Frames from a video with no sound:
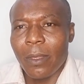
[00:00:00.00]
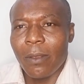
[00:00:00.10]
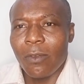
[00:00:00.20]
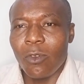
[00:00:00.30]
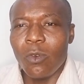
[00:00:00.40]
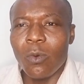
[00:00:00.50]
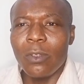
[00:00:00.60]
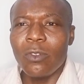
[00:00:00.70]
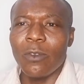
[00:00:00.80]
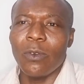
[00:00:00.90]
So
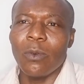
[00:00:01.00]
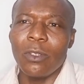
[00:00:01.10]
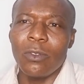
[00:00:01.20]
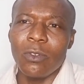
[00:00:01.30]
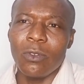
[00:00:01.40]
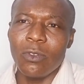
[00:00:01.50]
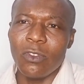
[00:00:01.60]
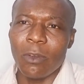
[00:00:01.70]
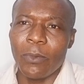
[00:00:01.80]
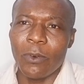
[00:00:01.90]
if you want to use
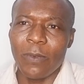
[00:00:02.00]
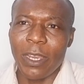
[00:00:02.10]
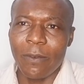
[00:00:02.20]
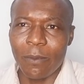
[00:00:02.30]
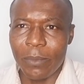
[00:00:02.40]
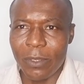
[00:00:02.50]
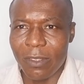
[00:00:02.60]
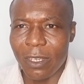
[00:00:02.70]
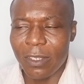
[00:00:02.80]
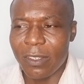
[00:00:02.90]
your profile for
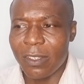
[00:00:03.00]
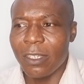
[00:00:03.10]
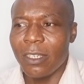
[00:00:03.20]
business,